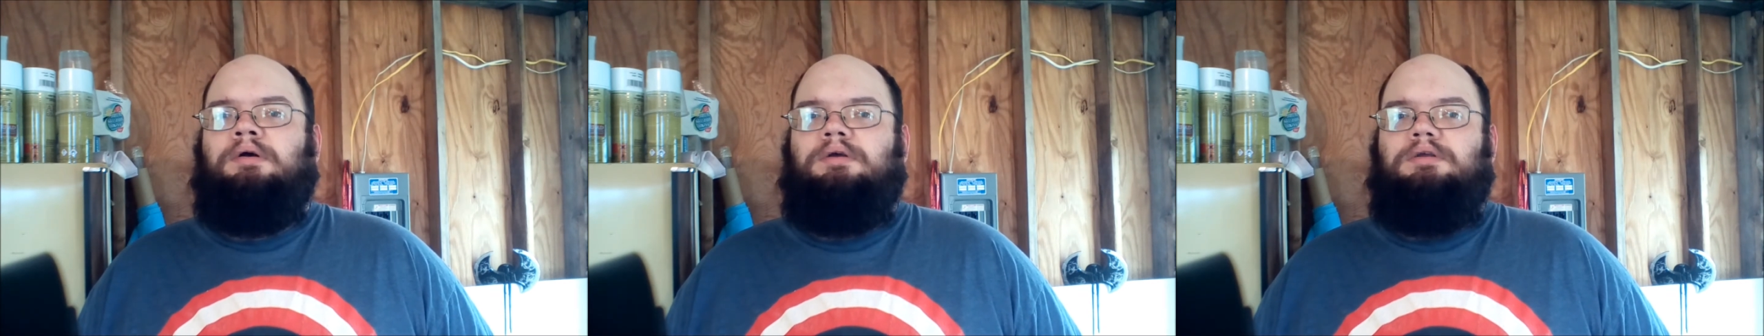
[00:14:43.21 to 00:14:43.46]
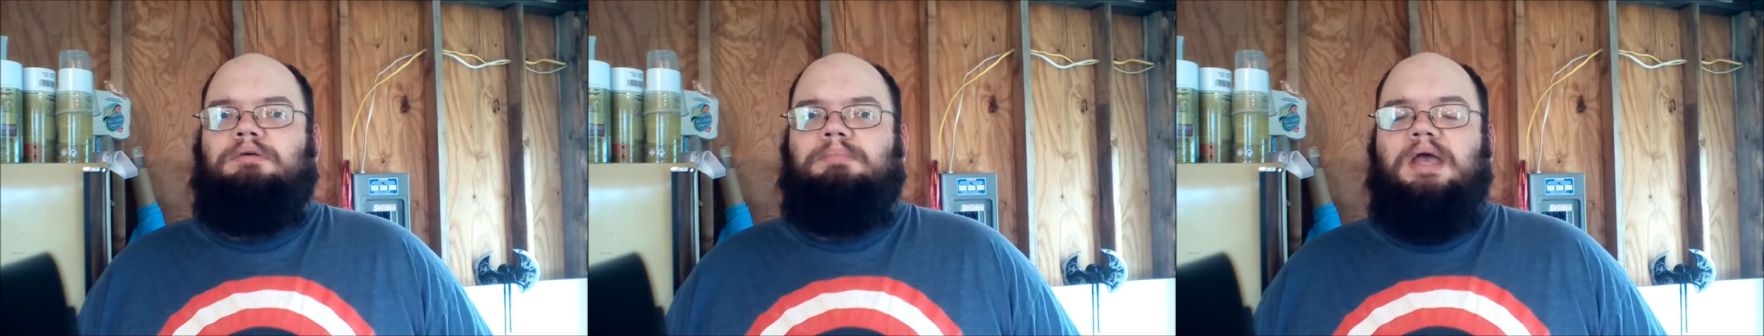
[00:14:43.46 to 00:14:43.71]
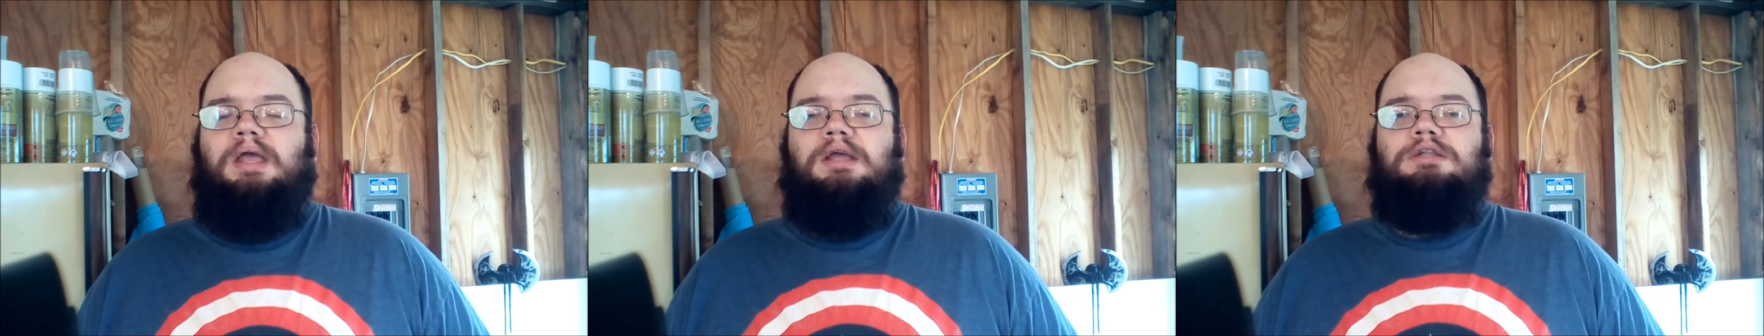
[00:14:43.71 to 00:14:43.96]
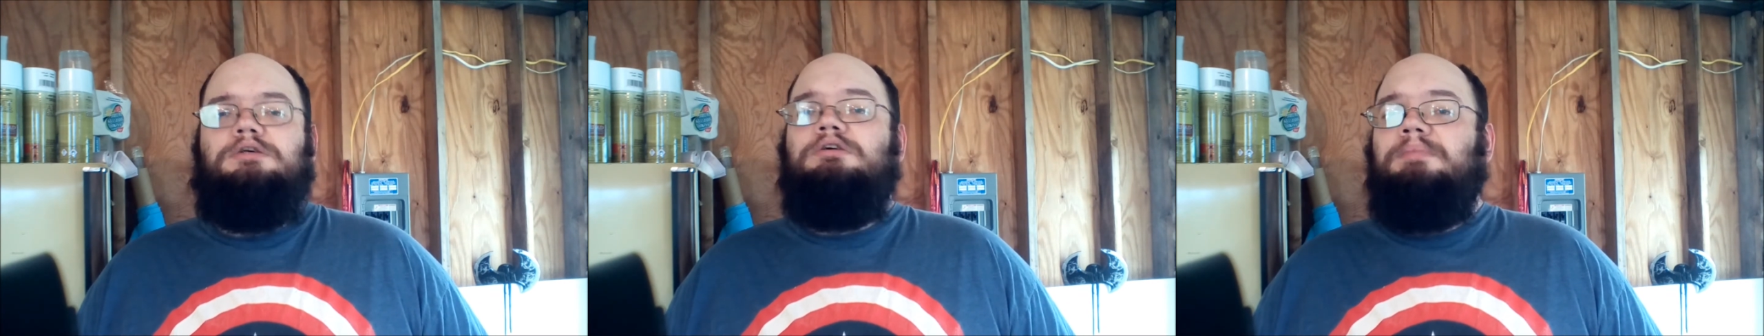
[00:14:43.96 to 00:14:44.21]
You're making
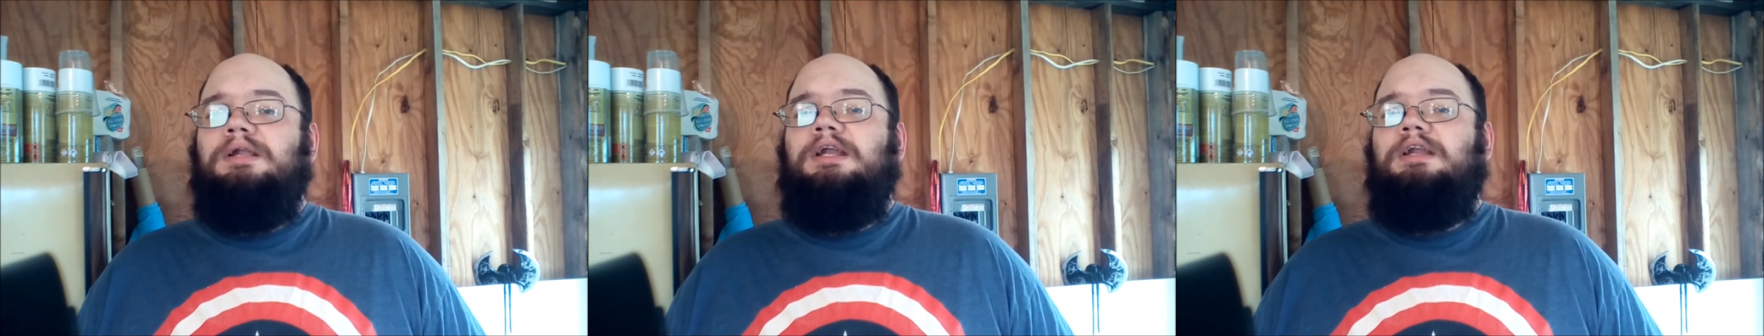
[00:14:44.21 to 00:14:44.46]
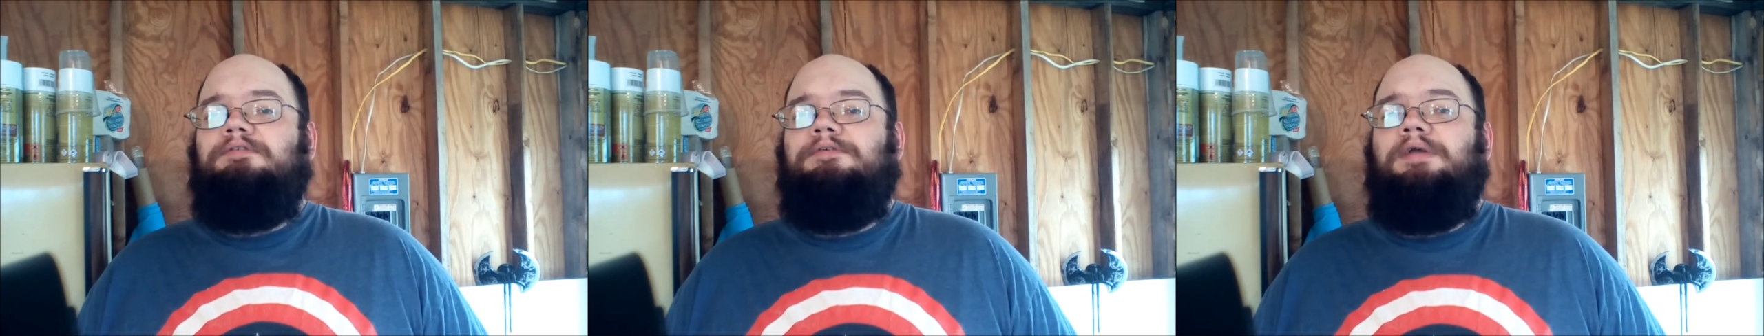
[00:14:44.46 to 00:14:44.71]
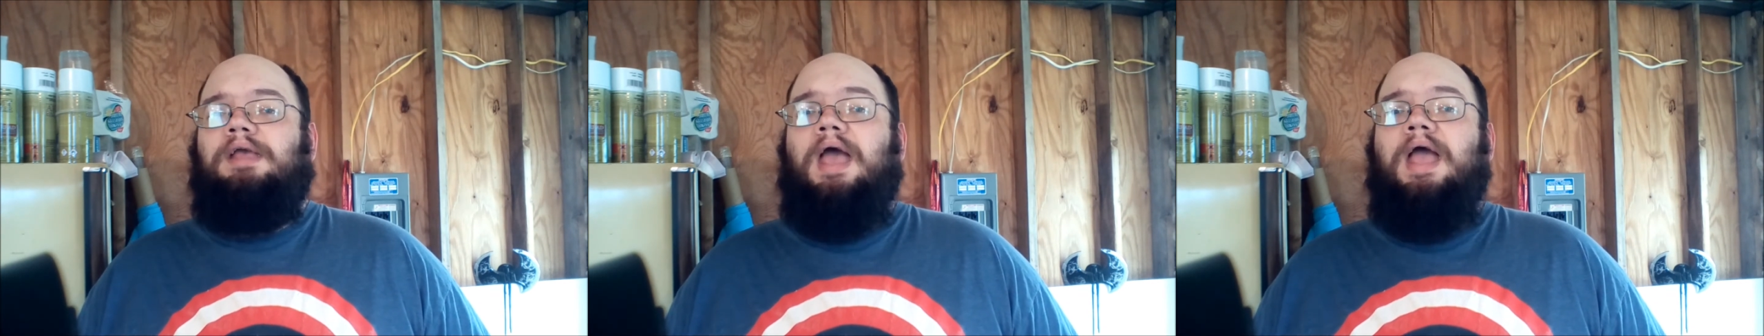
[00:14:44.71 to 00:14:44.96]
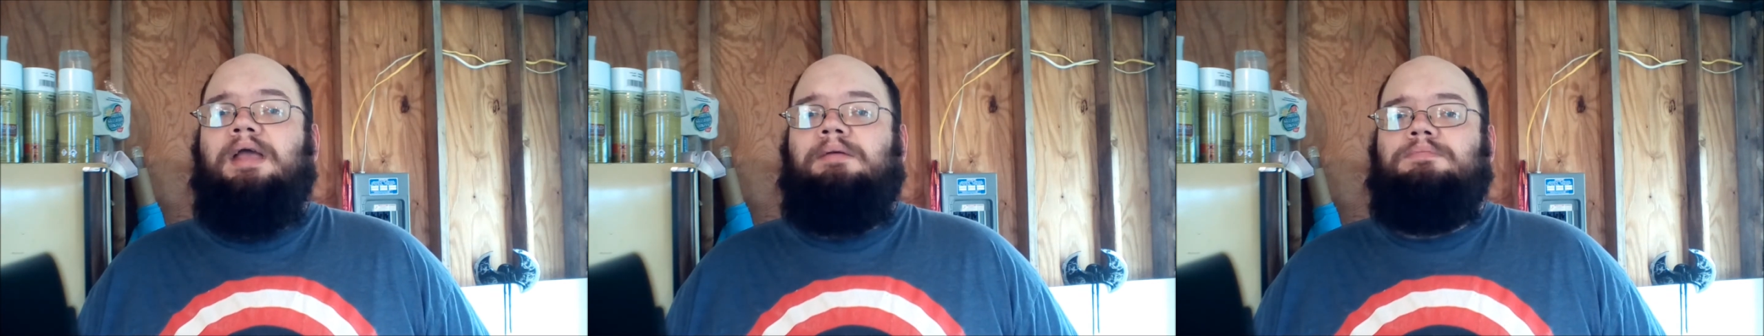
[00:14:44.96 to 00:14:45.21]
too many different
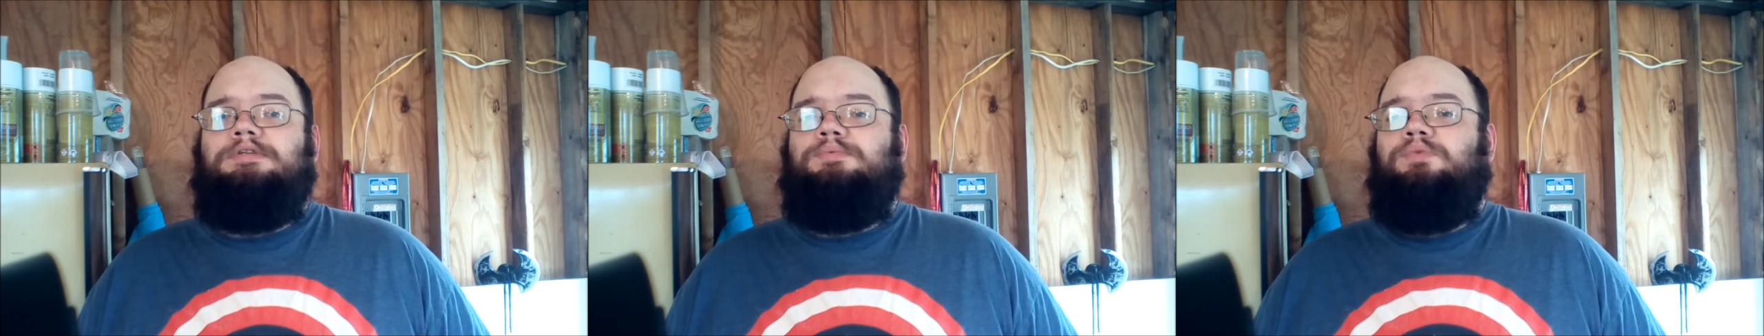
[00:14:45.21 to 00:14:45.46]
games.